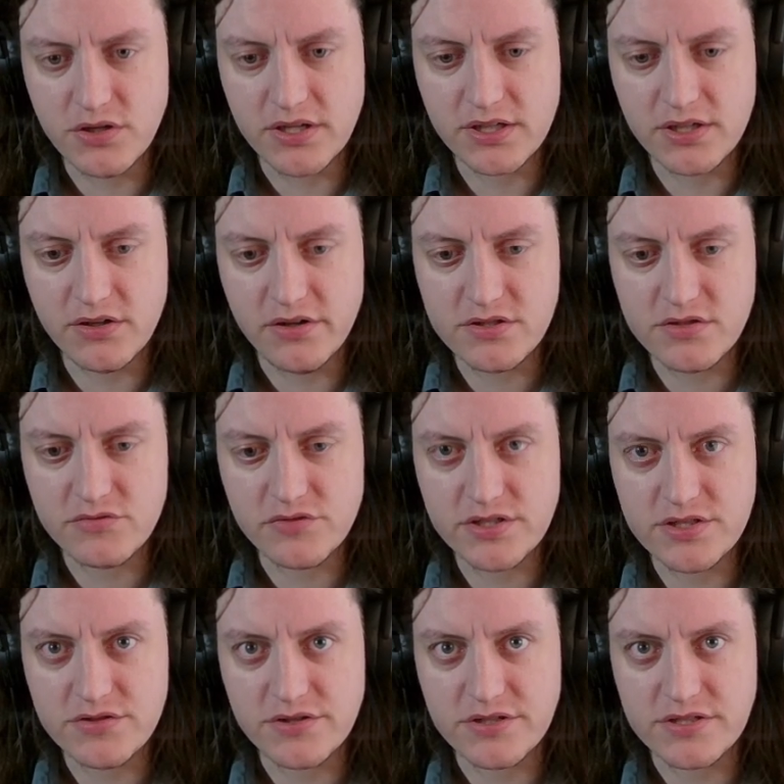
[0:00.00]
I could also
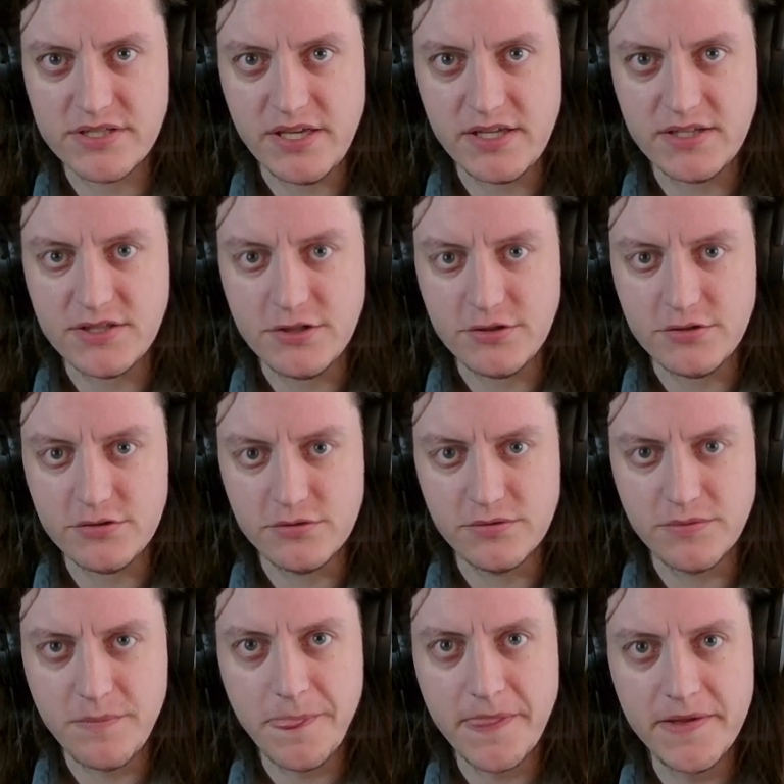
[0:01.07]
resource K2,
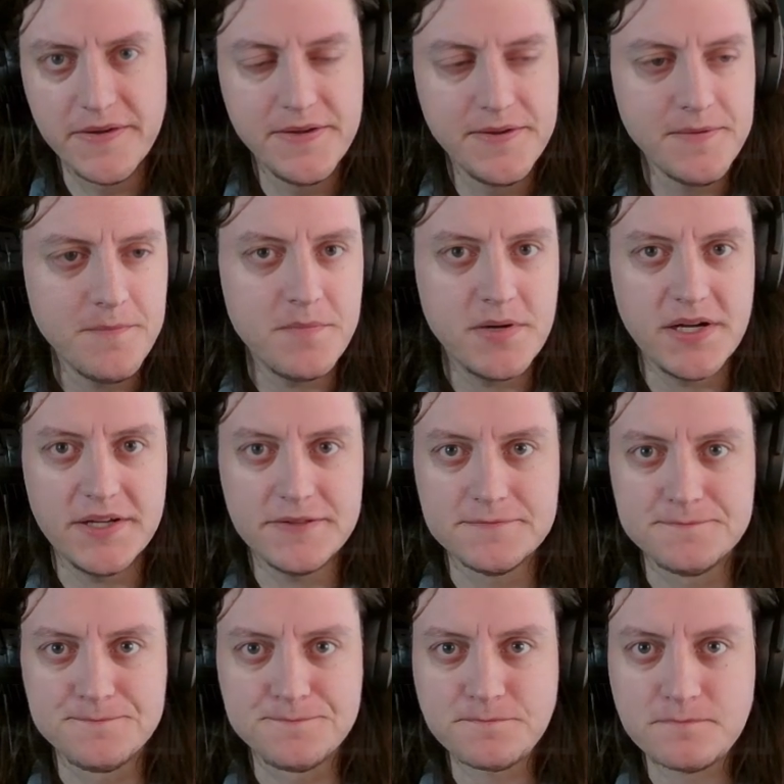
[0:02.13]
but
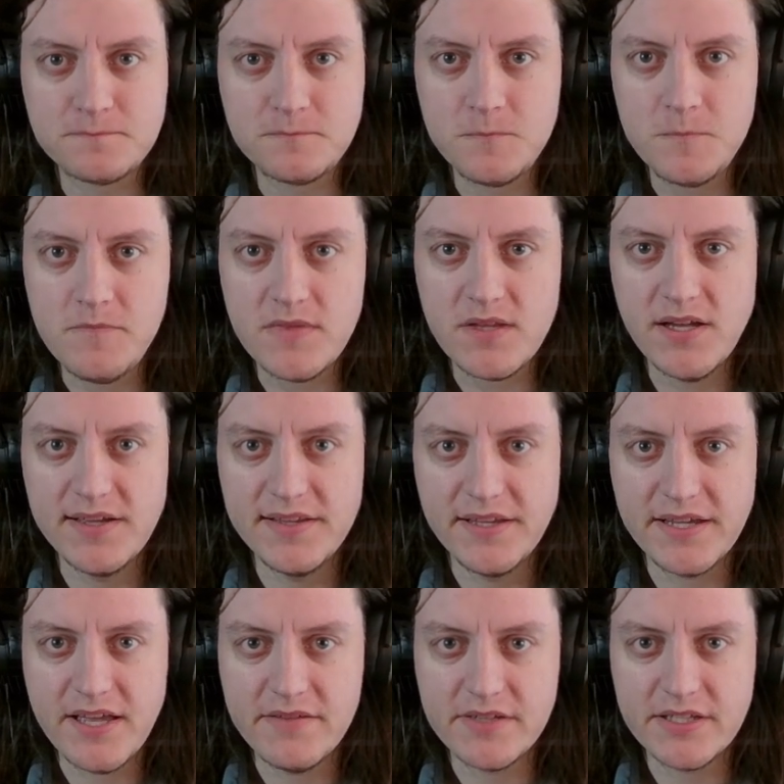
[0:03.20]
I like
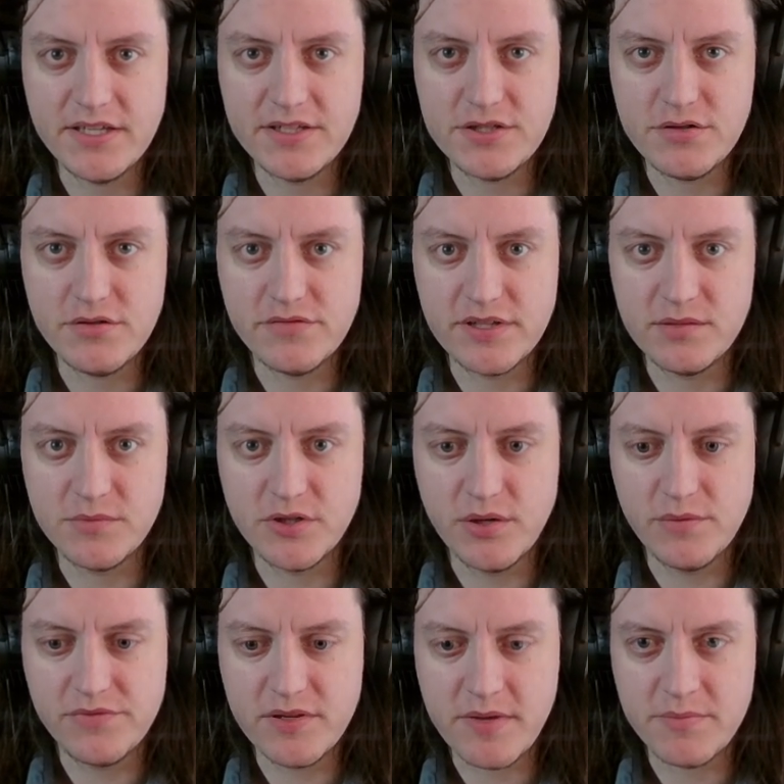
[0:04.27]
having K2 available.
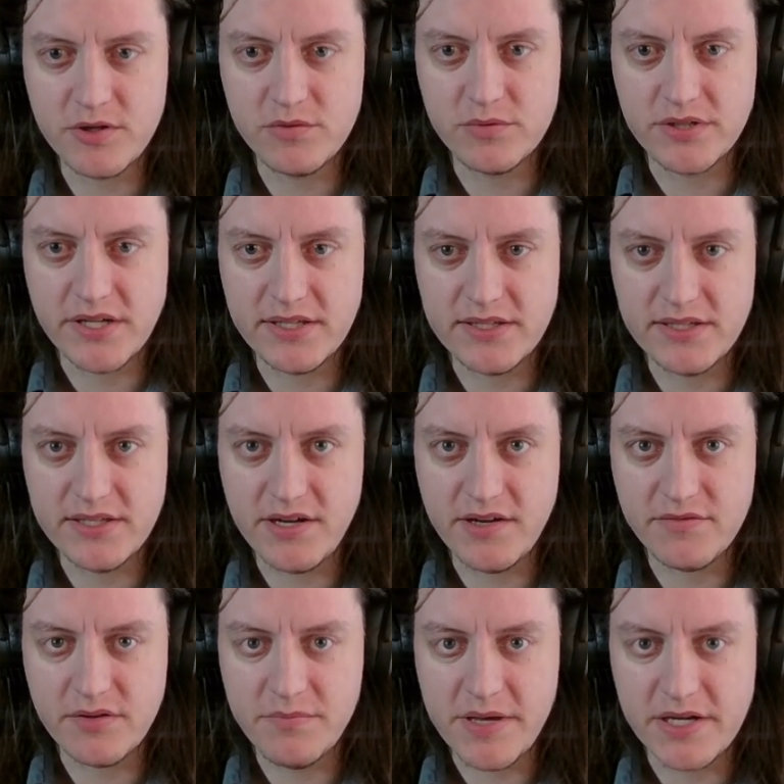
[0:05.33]
Hopefully my opponent will not lead off
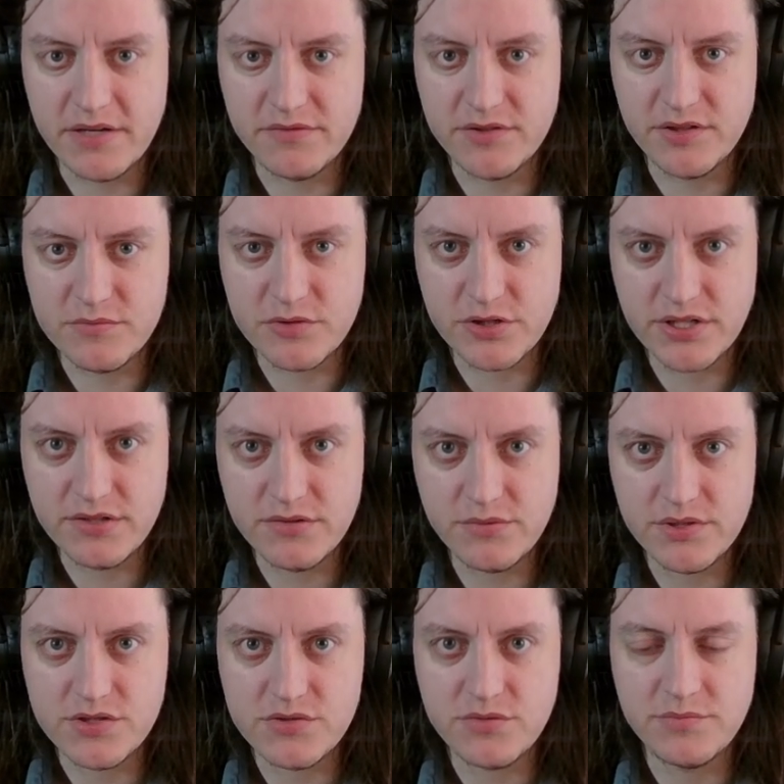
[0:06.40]
with Battlefield Marine,
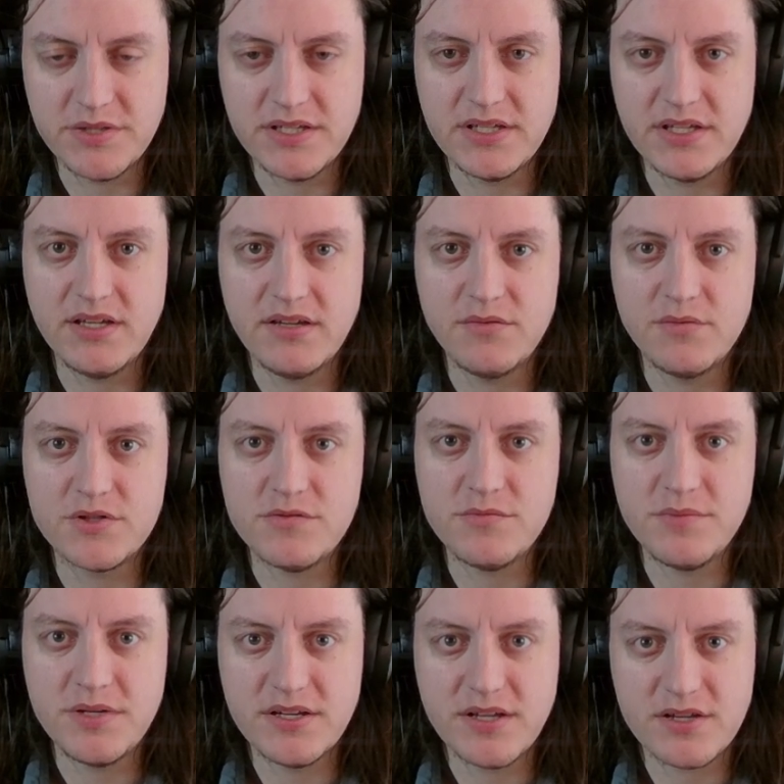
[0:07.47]
which would
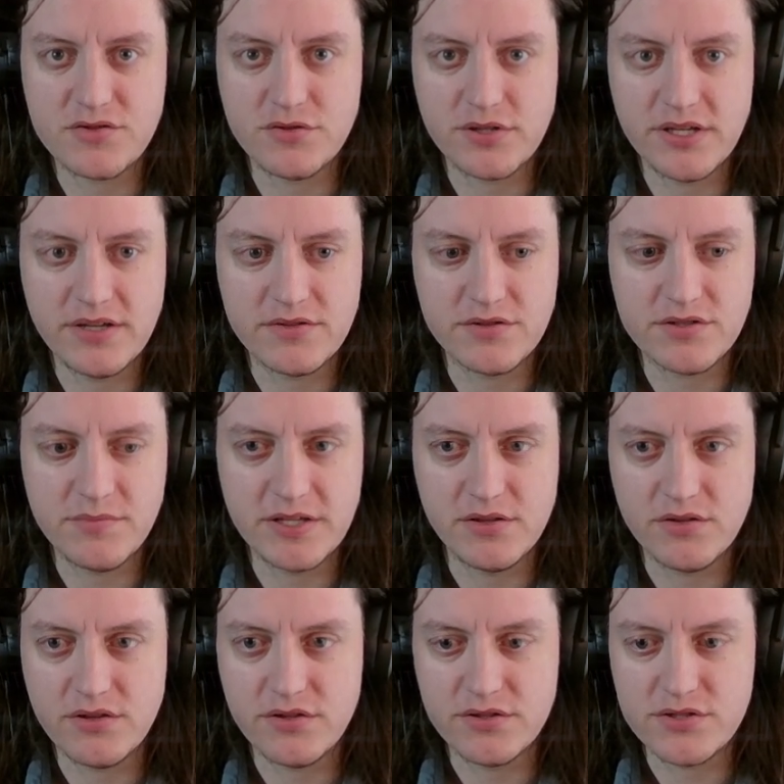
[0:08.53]
be a natural counter to my
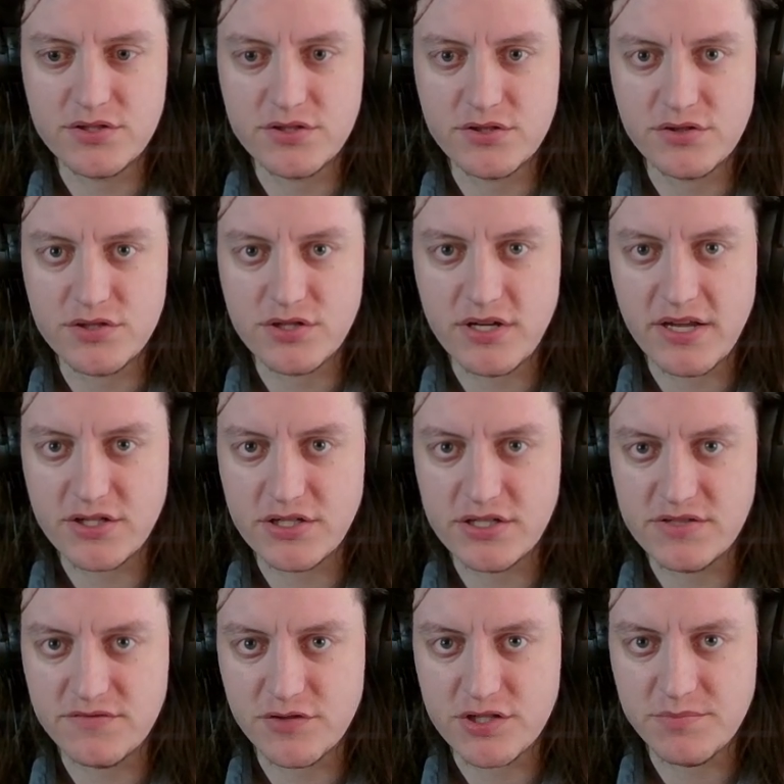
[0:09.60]
Lothal Insurgent. Actually, his
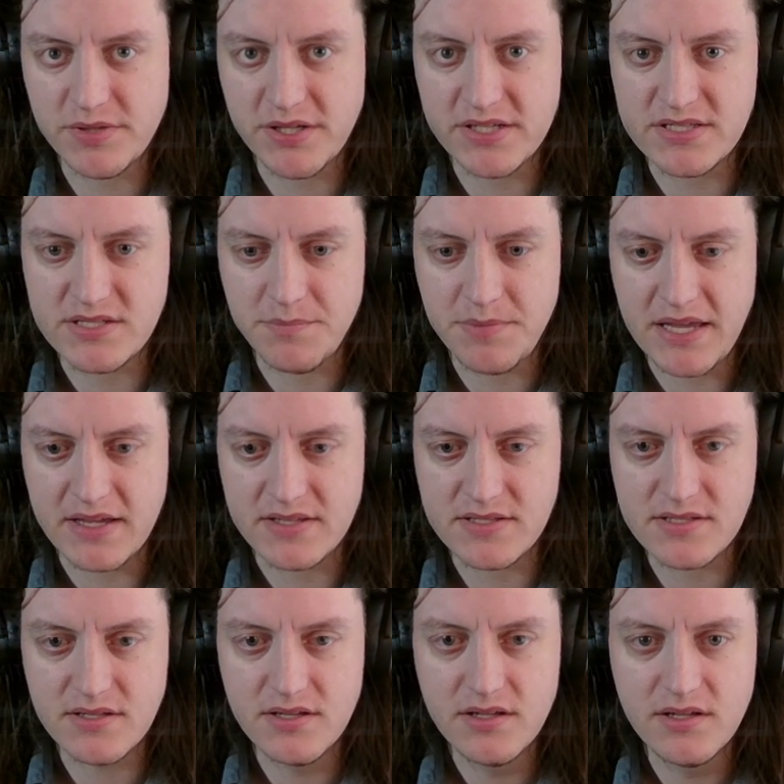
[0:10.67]
first play is to
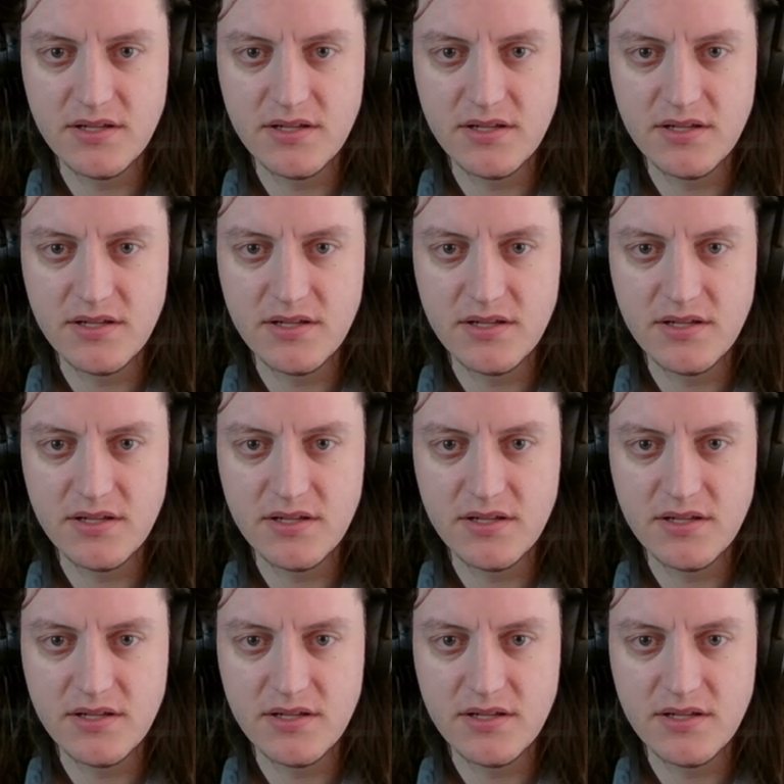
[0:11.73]
pass.